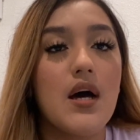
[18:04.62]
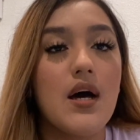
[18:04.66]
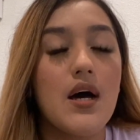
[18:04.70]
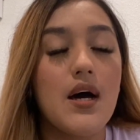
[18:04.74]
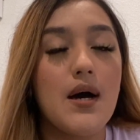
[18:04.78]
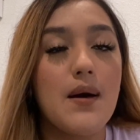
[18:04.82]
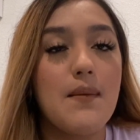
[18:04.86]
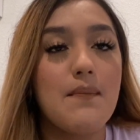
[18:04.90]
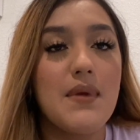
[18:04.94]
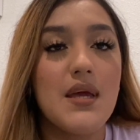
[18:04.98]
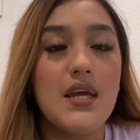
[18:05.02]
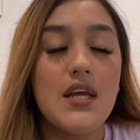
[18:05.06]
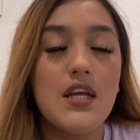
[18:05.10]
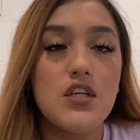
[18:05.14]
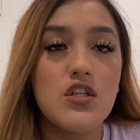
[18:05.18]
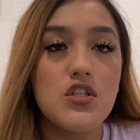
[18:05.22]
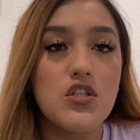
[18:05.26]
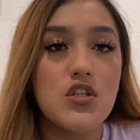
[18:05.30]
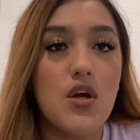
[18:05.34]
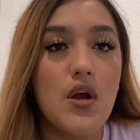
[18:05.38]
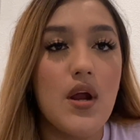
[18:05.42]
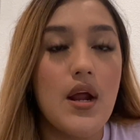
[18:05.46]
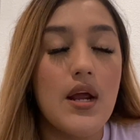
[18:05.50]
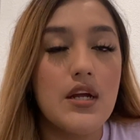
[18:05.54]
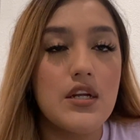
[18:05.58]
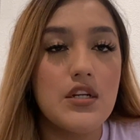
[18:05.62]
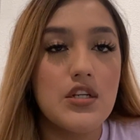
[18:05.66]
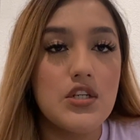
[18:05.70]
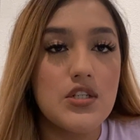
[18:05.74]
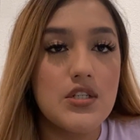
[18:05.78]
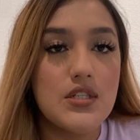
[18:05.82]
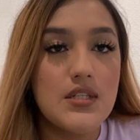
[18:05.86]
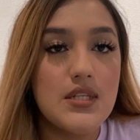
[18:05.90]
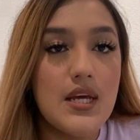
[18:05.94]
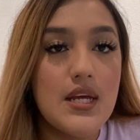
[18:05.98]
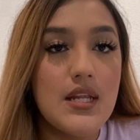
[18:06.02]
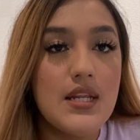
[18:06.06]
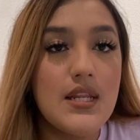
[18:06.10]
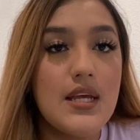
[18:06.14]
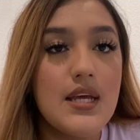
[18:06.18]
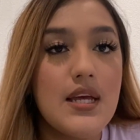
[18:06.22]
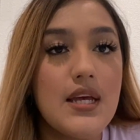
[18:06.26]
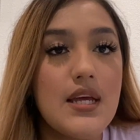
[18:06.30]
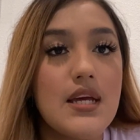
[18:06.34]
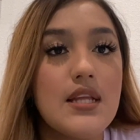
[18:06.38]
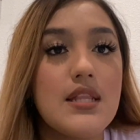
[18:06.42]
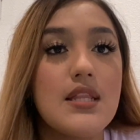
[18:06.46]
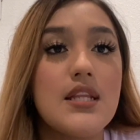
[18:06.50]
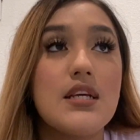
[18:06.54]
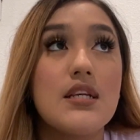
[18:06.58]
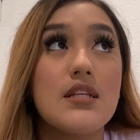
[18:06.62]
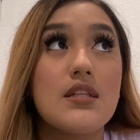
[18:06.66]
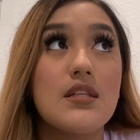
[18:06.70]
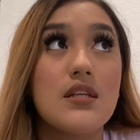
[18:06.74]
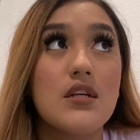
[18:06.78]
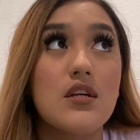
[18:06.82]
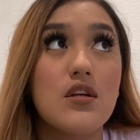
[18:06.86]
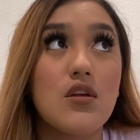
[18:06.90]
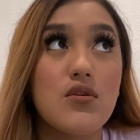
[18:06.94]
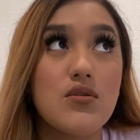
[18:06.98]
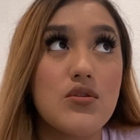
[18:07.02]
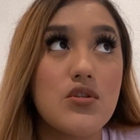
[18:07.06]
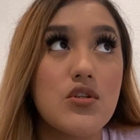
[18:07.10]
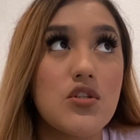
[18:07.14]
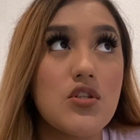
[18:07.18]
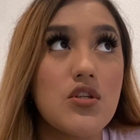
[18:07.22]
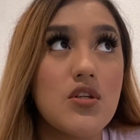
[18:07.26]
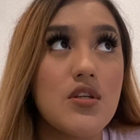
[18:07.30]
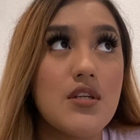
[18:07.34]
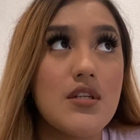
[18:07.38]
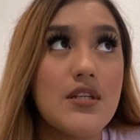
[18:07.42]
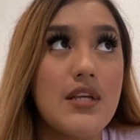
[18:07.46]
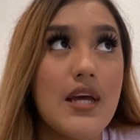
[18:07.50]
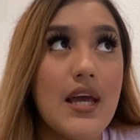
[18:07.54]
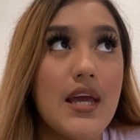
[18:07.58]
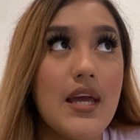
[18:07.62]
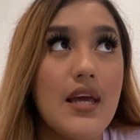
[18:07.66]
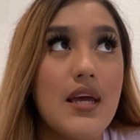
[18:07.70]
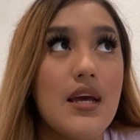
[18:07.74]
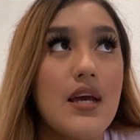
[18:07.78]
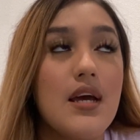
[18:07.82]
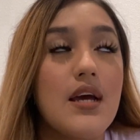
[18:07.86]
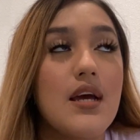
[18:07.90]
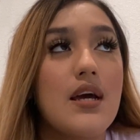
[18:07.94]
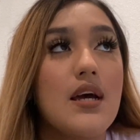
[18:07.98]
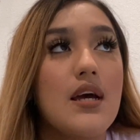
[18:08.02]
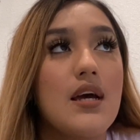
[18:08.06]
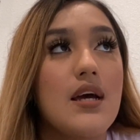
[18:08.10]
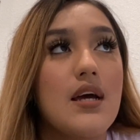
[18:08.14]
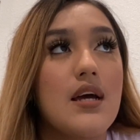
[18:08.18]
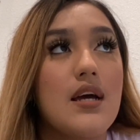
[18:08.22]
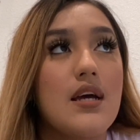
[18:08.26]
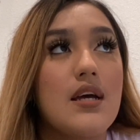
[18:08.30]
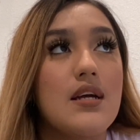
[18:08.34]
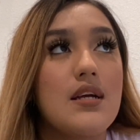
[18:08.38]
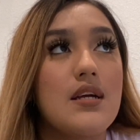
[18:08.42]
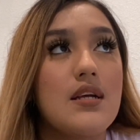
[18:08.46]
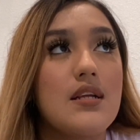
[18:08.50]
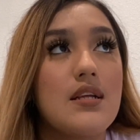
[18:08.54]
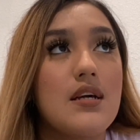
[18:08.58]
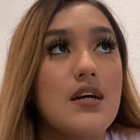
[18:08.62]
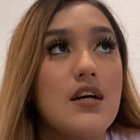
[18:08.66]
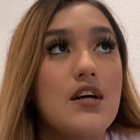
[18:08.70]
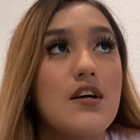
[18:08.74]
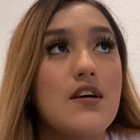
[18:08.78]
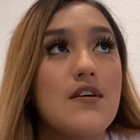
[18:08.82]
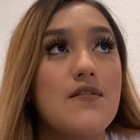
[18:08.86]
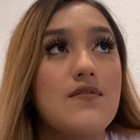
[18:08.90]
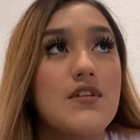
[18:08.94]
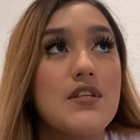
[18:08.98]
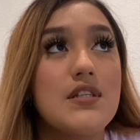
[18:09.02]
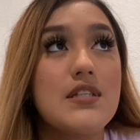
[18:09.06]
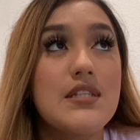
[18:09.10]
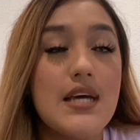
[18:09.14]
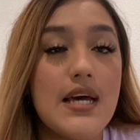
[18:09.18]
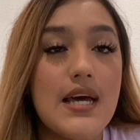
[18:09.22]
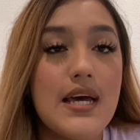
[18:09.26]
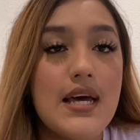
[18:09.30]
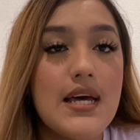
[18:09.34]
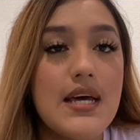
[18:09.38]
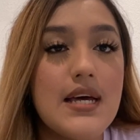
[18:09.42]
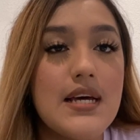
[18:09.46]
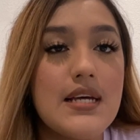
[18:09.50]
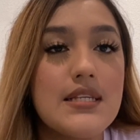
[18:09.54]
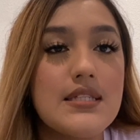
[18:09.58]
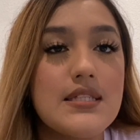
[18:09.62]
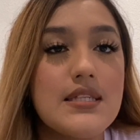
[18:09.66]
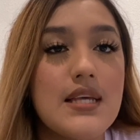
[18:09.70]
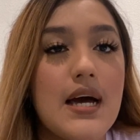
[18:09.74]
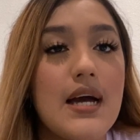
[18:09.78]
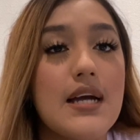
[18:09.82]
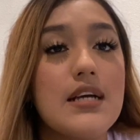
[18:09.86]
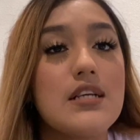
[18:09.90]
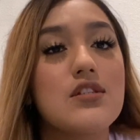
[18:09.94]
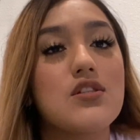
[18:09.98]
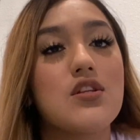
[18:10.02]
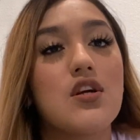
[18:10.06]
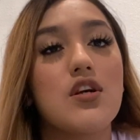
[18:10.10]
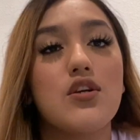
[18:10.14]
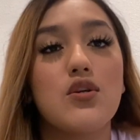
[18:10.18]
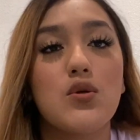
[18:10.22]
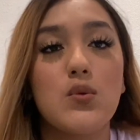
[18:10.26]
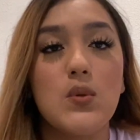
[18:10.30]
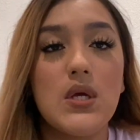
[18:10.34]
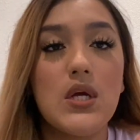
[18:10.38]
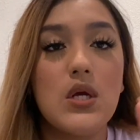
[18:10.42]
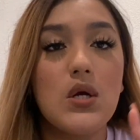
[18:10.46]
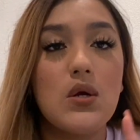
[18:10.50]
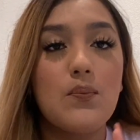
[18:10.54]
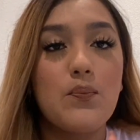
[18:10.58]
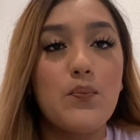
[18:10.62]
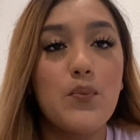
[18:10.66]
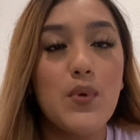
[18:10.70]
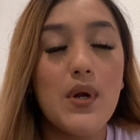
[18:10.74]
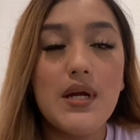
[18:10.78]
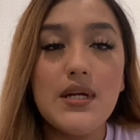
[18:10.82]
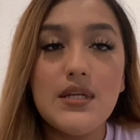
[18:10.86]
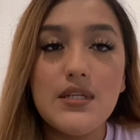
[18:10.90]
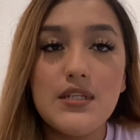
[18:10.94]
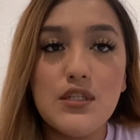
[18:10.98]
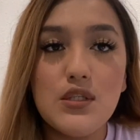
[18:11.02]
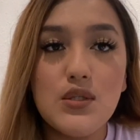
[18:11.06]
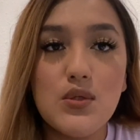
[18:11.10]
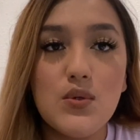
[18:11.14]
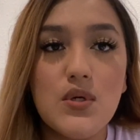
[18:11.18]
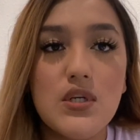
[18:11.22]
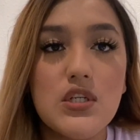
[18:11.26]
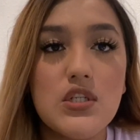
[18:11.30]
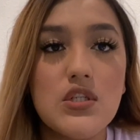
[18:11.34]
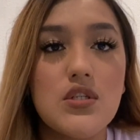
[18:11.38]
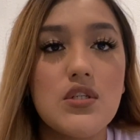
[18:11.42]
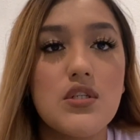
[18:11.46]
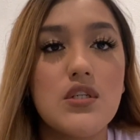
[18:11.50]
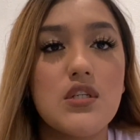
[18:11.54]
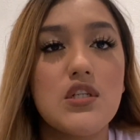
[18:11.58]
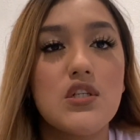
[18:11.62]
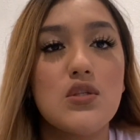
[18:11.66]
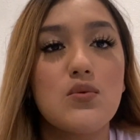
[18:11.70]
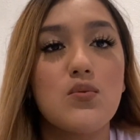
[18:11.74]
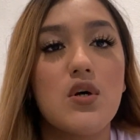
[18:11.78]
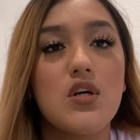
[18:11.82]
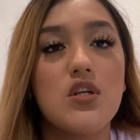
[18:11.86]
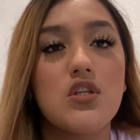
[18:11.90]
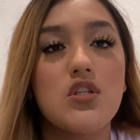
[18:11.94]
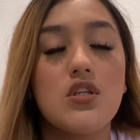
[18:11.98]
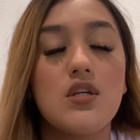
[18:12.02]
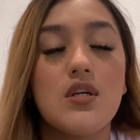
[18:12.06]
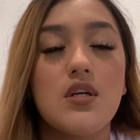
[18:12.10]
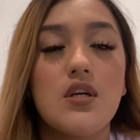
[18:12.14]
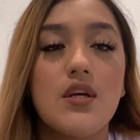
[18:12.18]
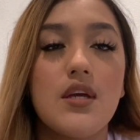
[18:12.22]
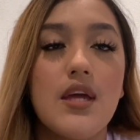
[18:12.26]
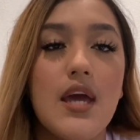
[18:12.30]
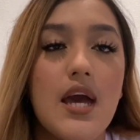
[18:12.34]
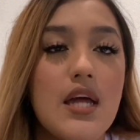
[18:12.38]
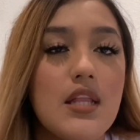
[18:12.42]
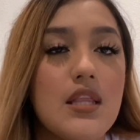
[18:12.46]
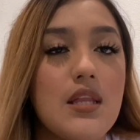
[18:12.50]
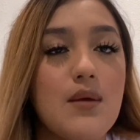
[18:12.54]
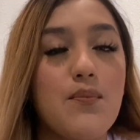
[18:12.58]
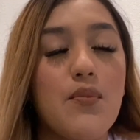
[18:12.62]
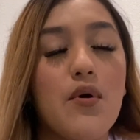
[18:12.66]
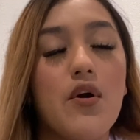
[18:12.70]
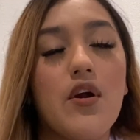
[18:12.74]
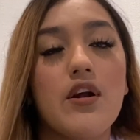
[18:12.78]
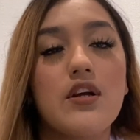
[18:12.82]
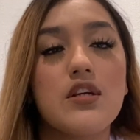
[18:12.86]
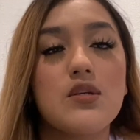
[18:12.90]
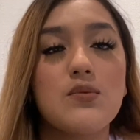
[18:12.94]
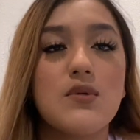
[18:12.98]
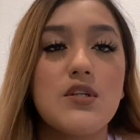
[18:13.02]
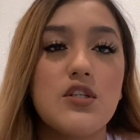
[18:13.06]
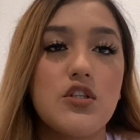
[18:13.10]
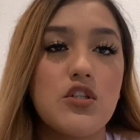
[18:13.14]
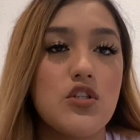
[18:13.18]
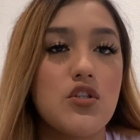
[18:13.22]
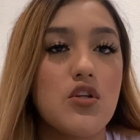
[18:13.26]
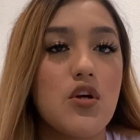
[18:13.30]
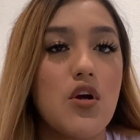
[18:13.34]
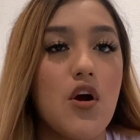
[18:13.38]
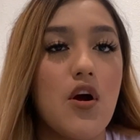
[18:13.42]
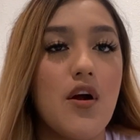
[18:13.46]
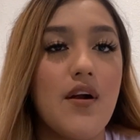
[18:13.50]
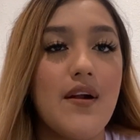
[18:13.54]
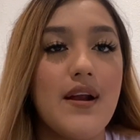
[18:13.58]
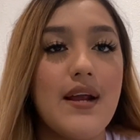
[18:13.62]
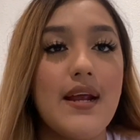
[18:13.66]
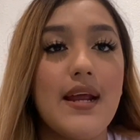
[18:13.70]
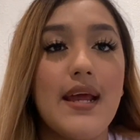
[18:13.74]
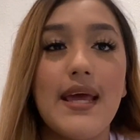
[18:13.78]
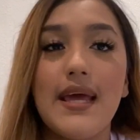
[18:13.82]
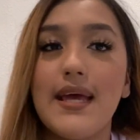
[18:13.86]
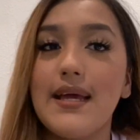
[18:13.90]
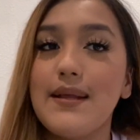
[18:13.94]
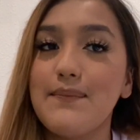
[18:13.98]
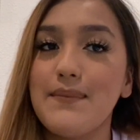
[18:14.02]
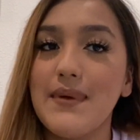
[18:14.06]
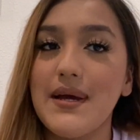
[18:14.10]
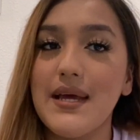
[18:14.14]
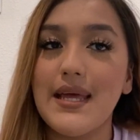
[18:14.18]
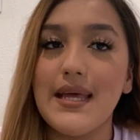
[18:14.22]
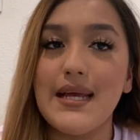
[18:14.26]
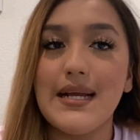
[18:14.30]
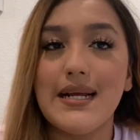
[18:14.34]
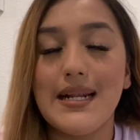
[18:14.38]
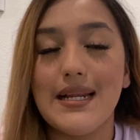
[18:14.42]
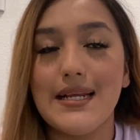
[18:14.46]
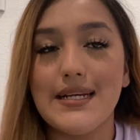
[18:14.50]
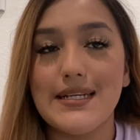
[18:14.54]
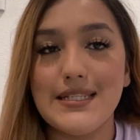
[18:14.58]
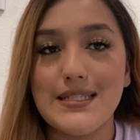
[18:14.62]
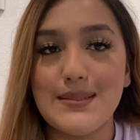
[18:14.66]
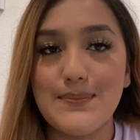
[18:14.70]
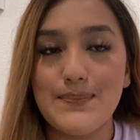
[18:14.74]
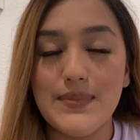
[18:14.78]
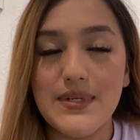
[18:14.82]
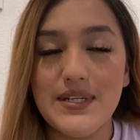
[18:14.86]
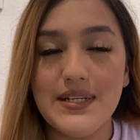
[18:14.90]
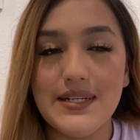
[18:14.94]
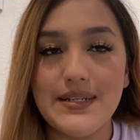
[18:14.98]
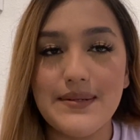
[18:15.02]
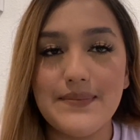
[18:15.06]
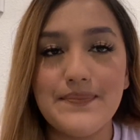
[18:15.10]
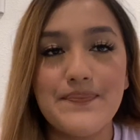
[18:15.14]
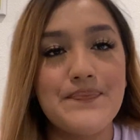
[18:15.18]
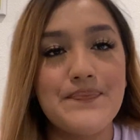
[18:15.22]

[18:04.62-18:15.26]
making sure I understand it. And then closer to the date of the test, I start doing practice questions, watching Kathy Parks, Register RN, and my NCLEX book.